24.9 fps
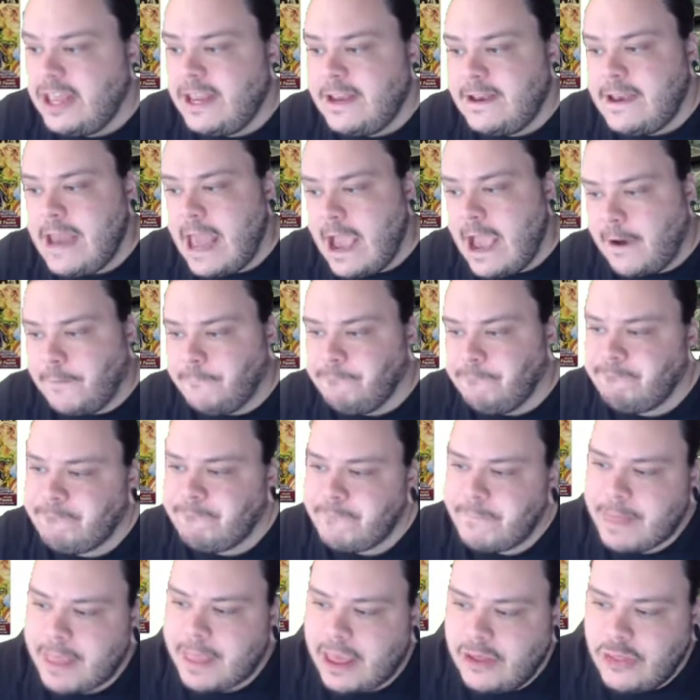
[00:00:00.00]
Now,
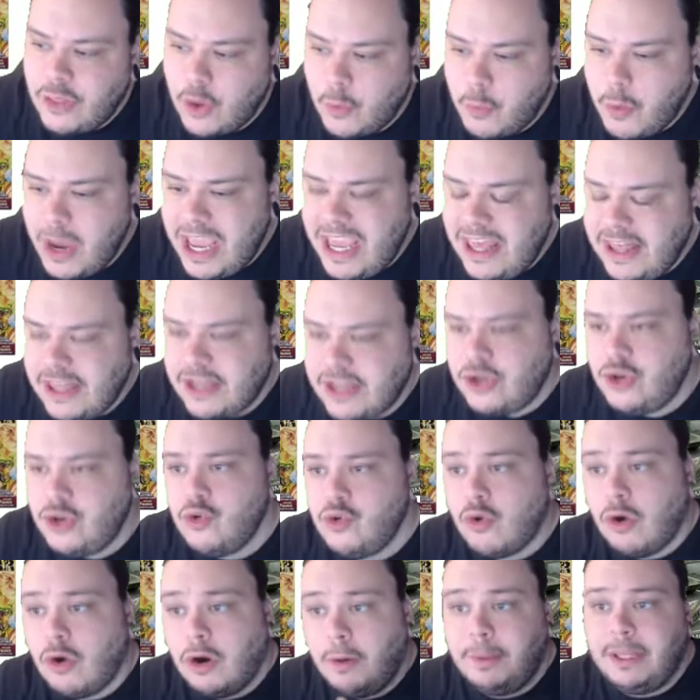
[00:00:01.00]
the way that
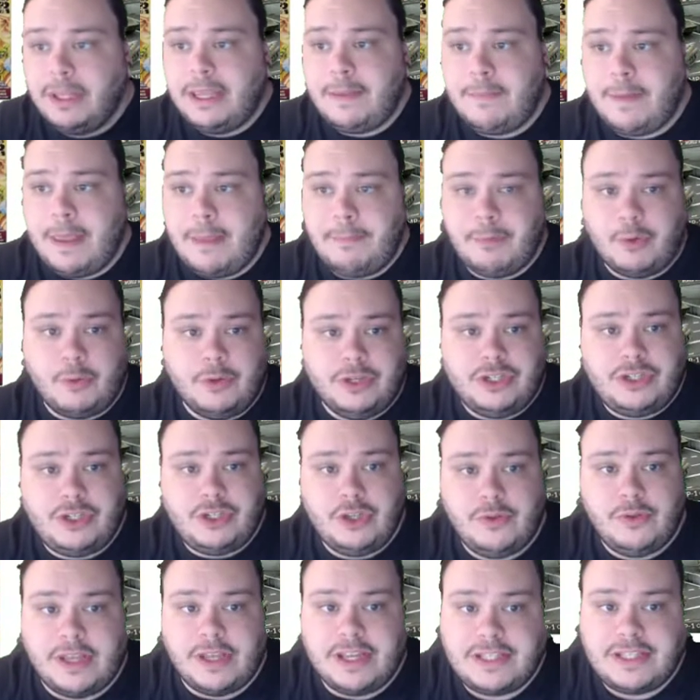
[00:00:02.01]
normally people would
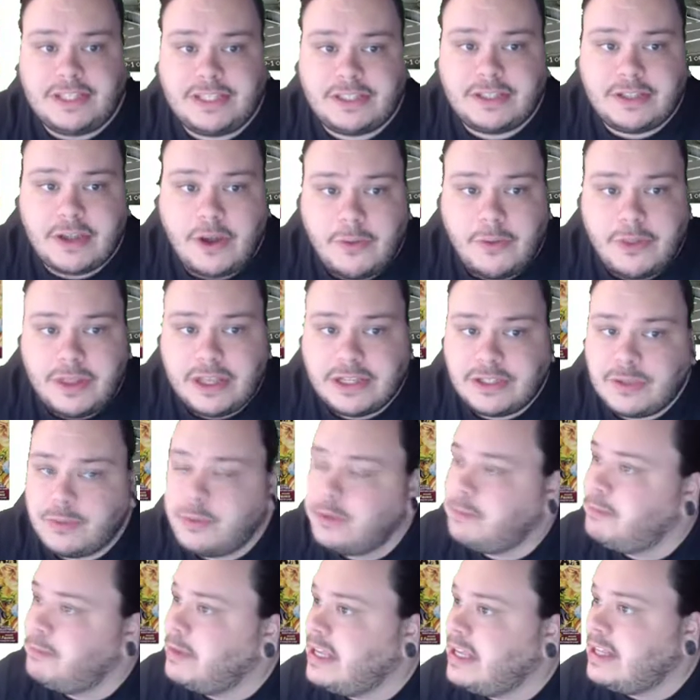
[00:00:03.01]
do this, so this
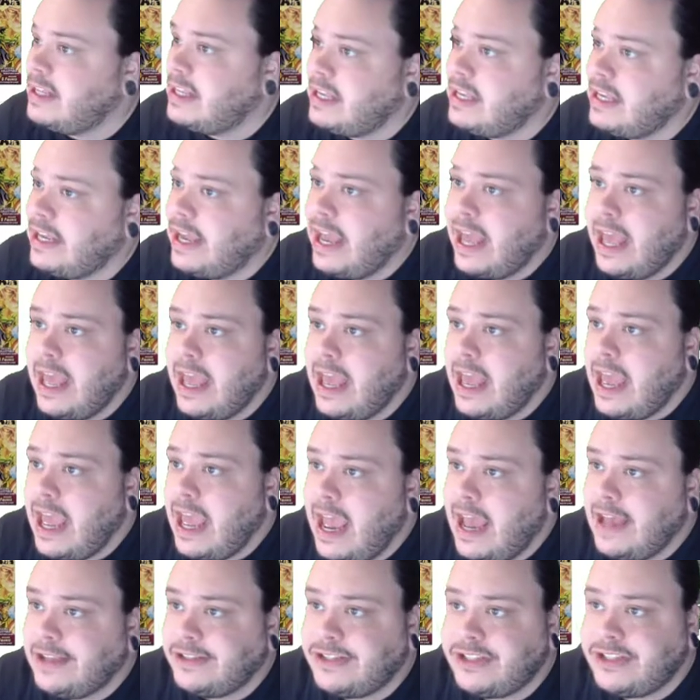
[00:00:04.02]
would be the
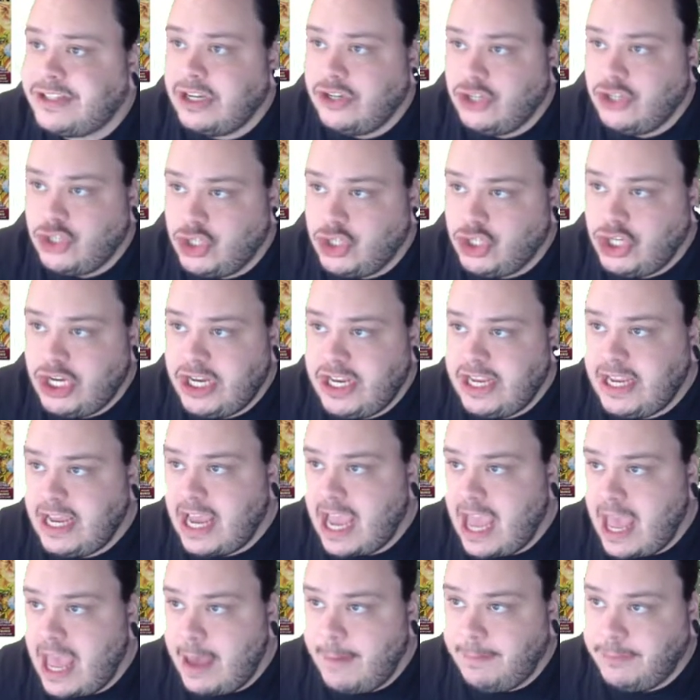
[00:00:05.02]

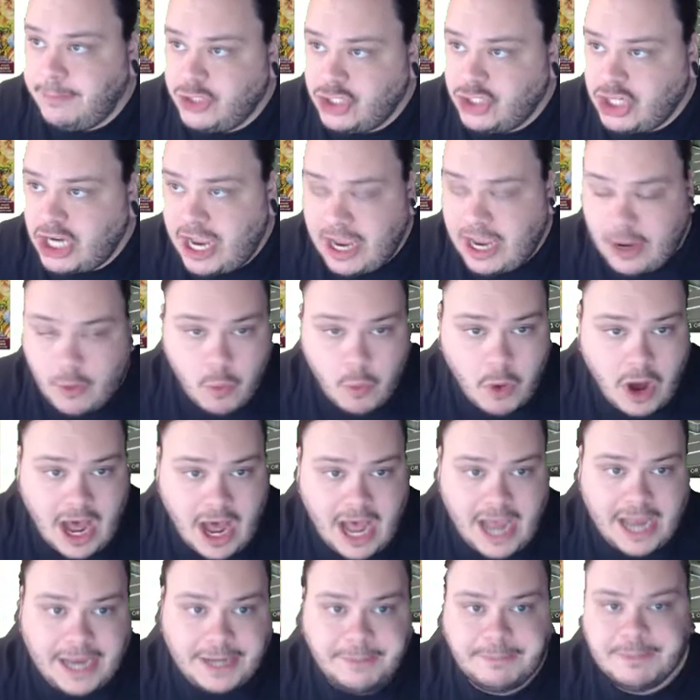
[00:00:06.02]

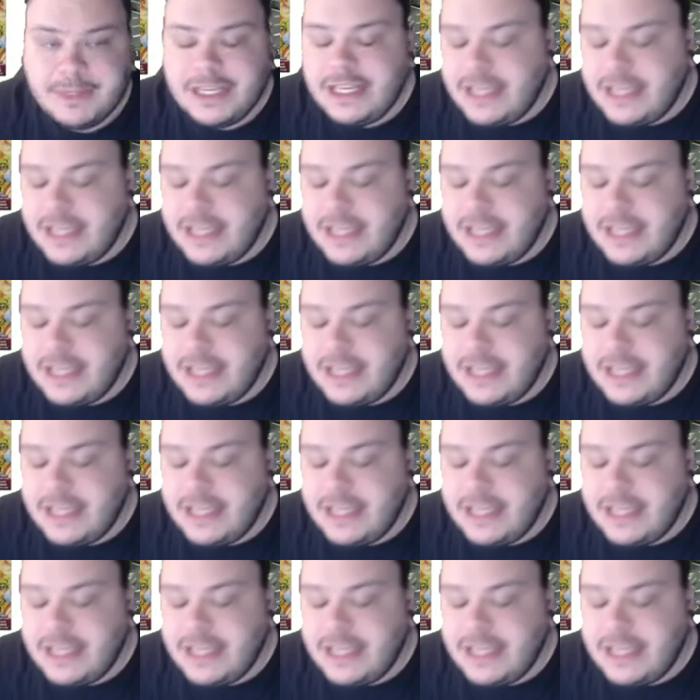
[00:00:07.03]
SGMJY,